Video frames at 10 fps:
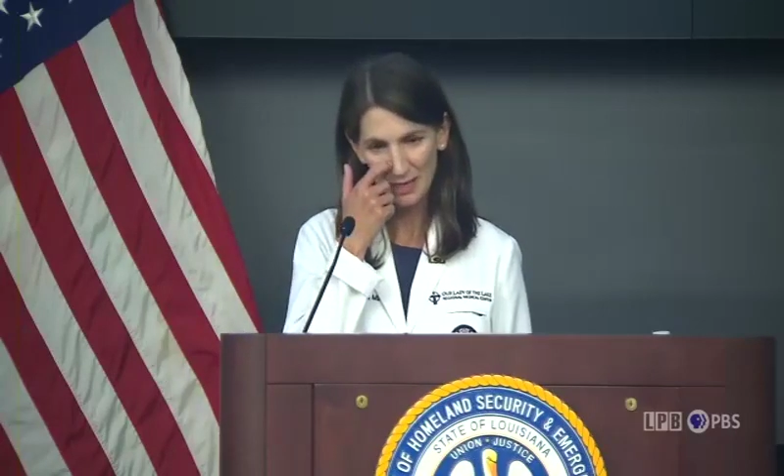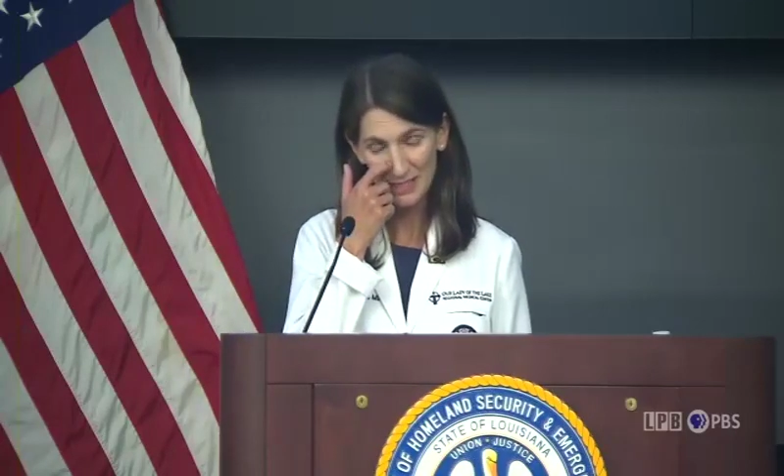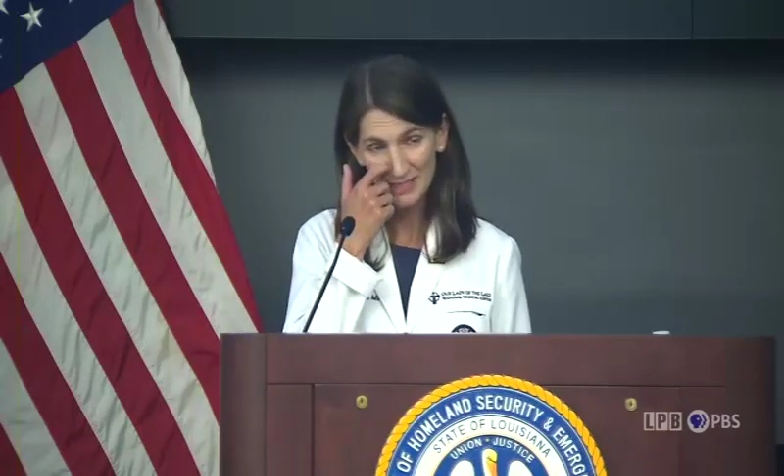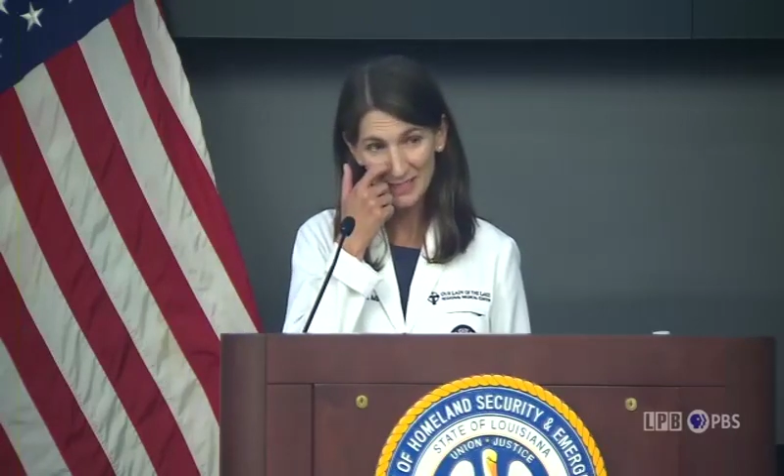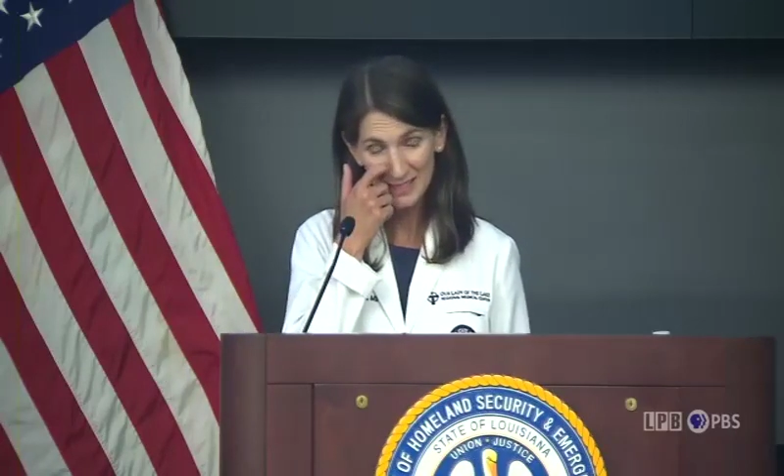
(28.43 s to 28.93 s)

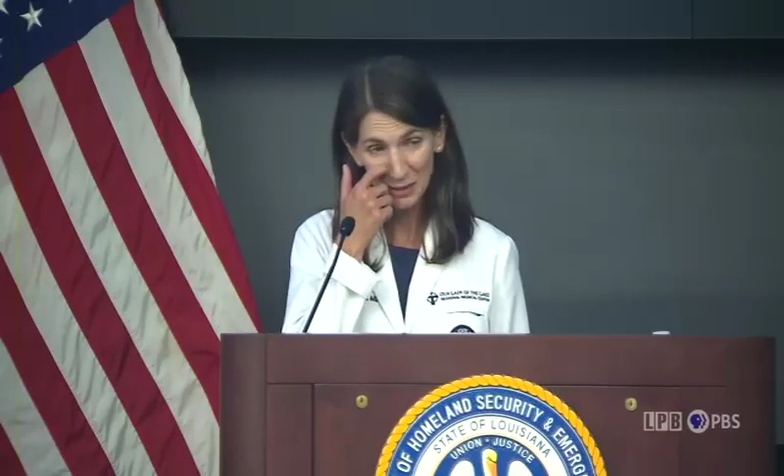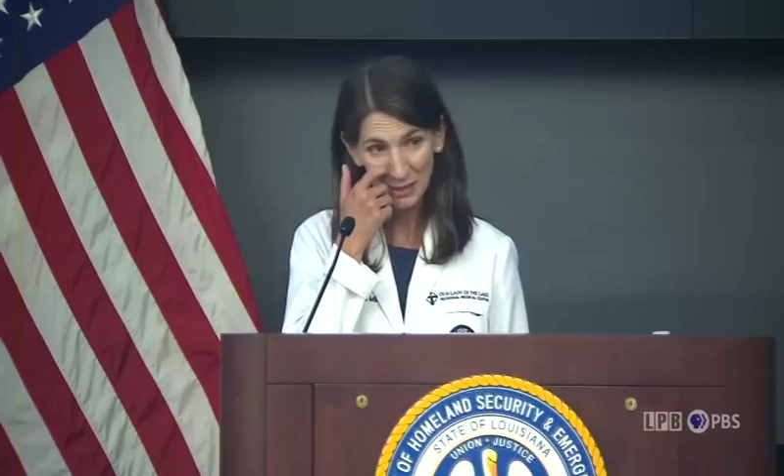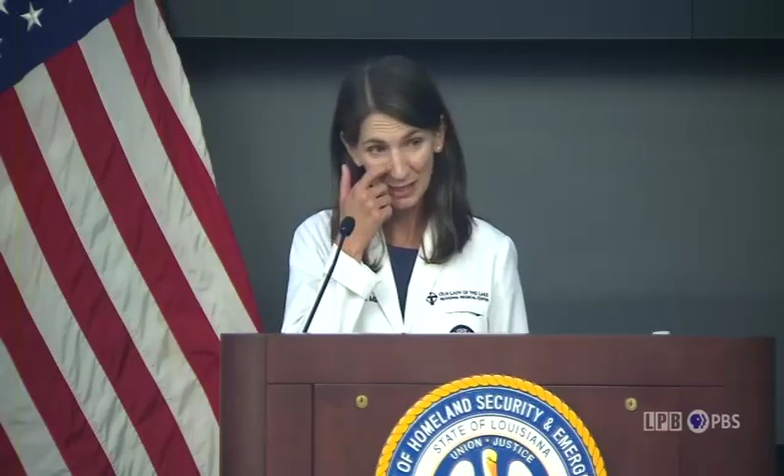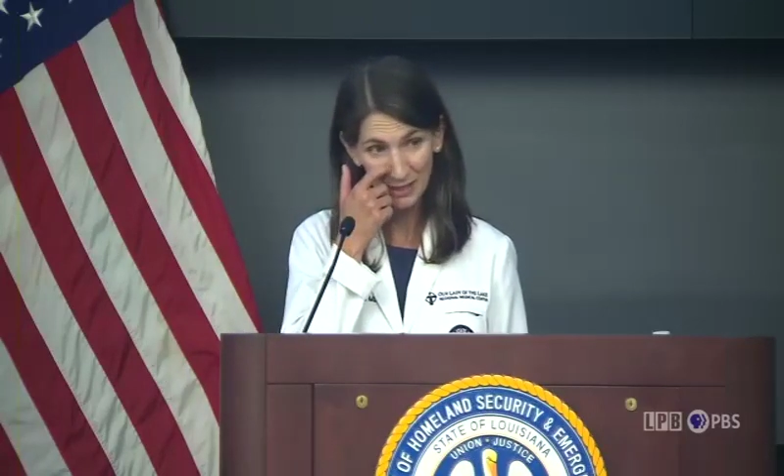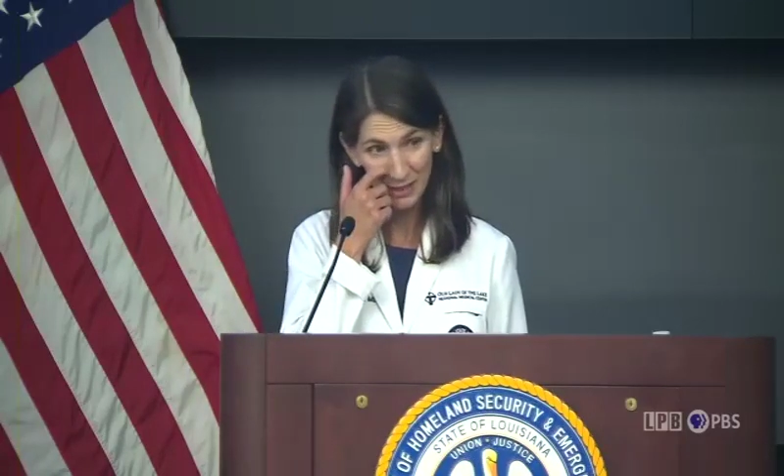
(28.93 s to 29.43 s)
It doesn't
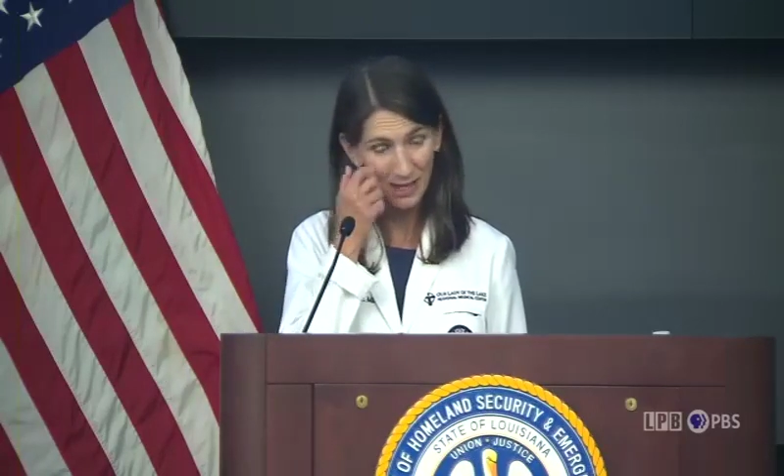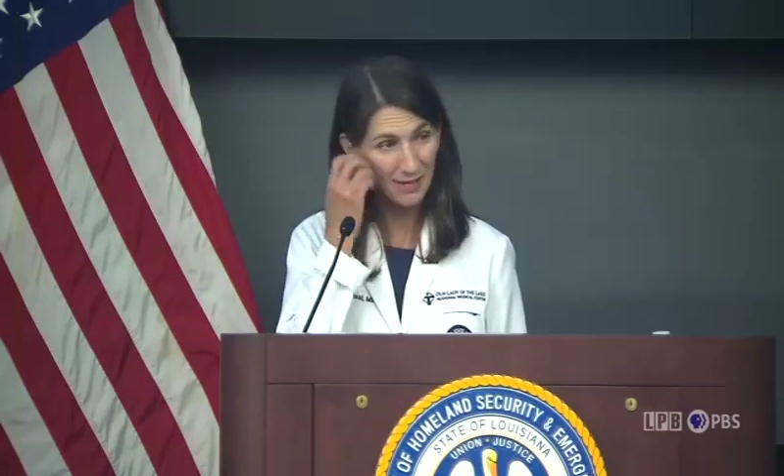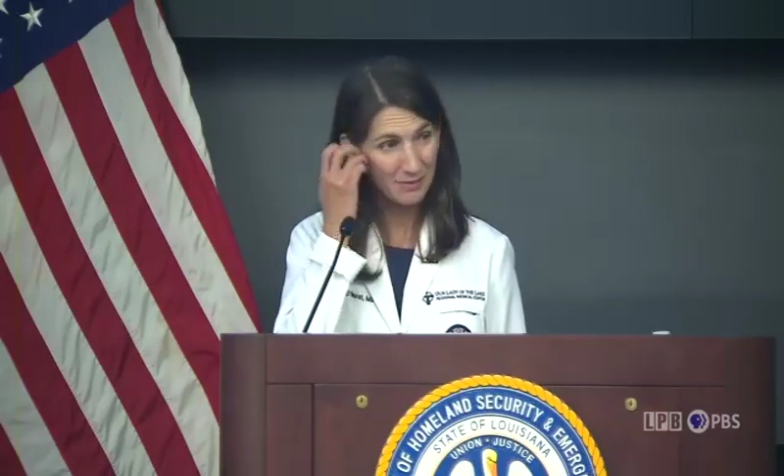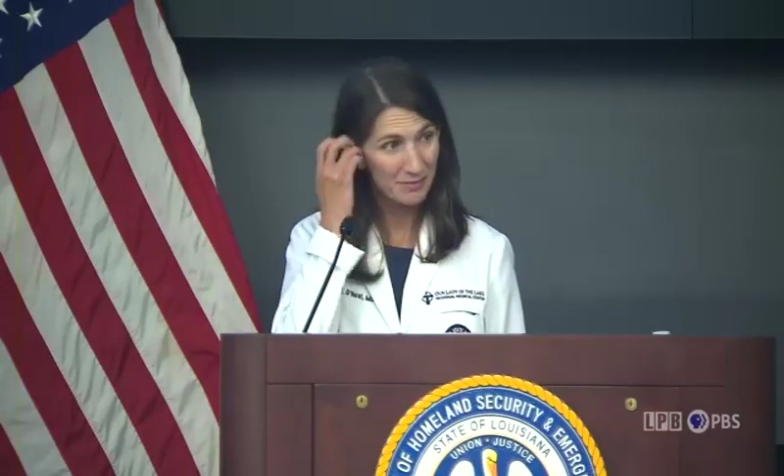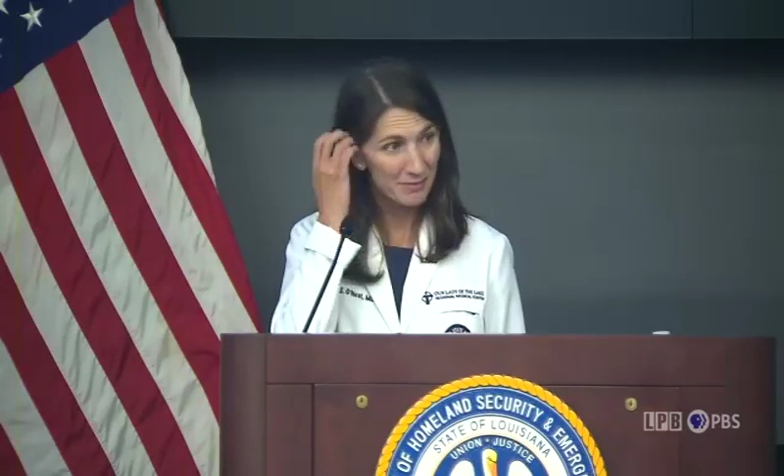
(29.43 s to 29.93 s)
sound like a
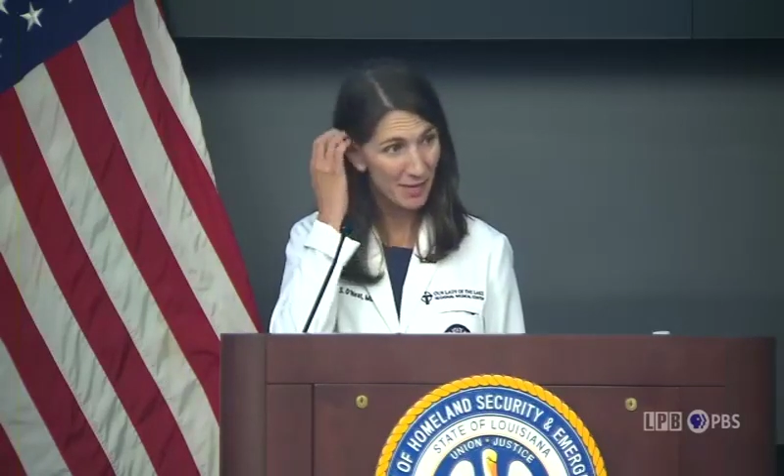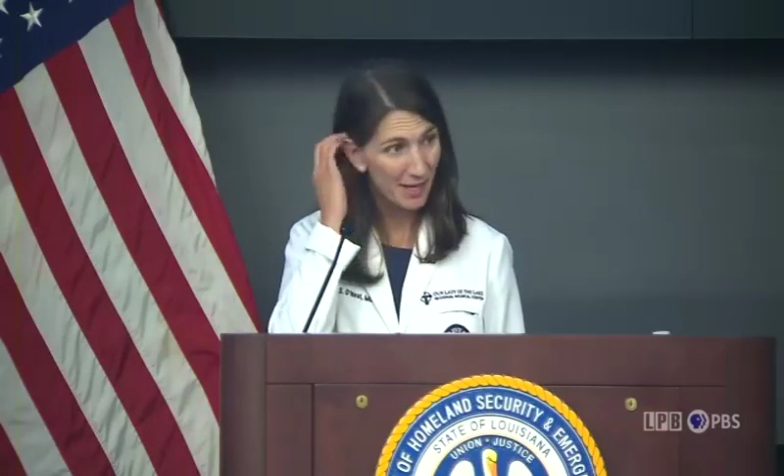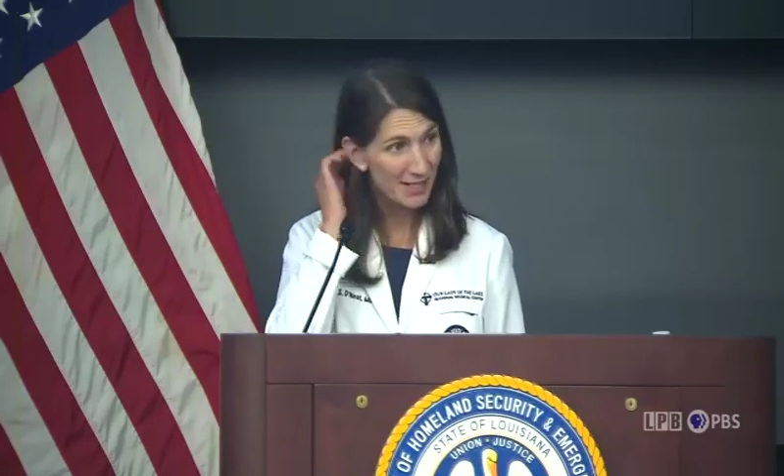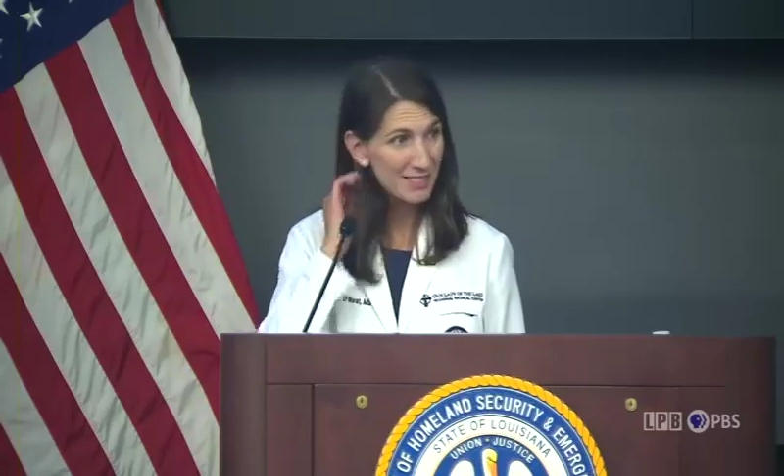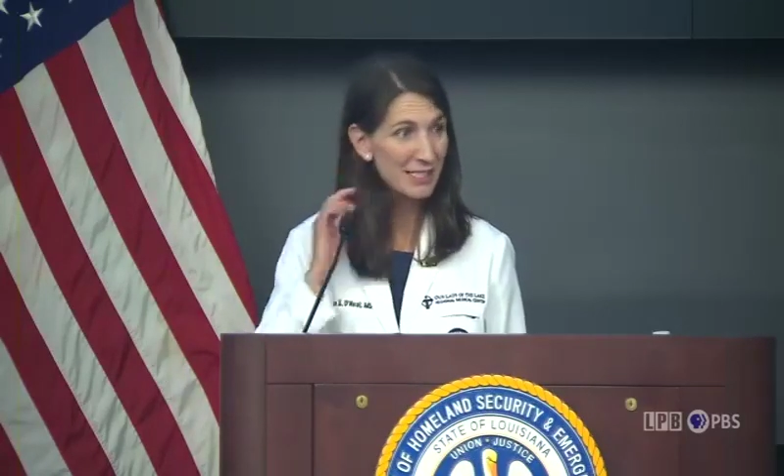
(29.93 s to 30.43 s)
lot,
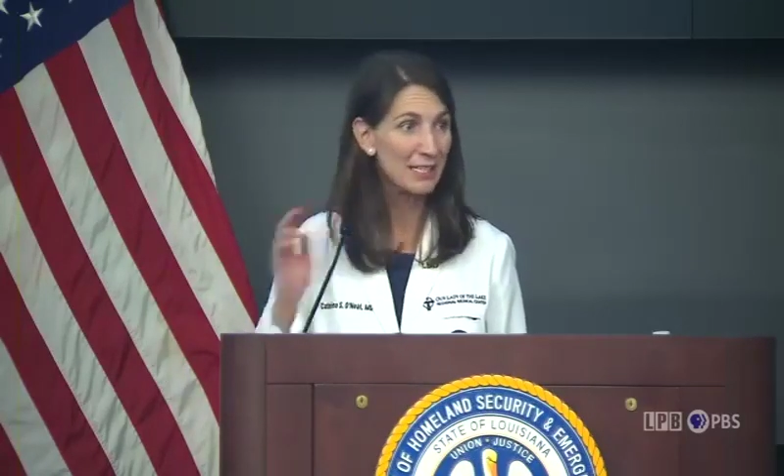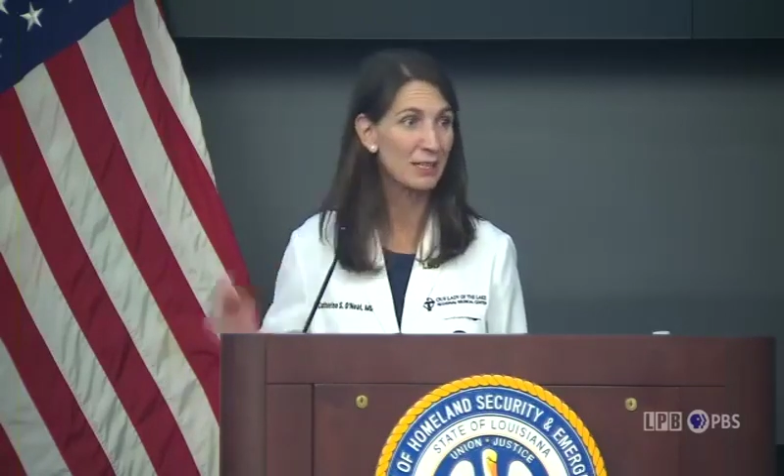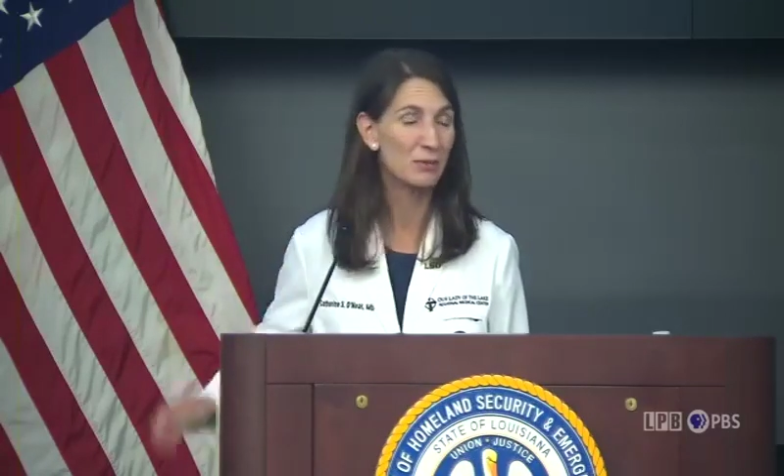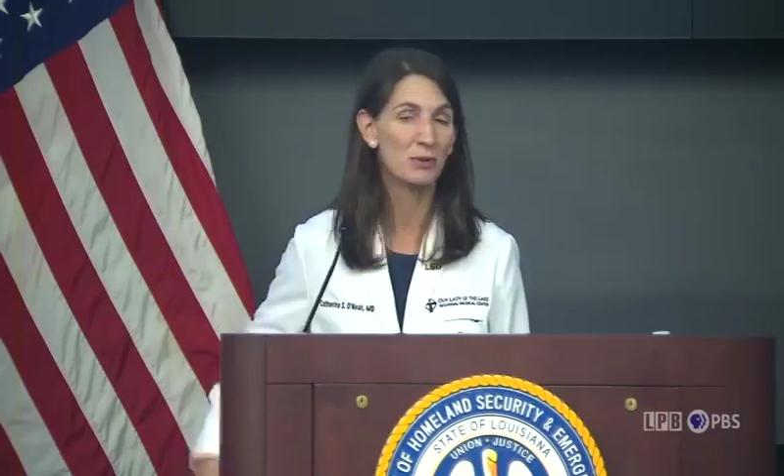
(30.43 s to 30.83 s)
honestly,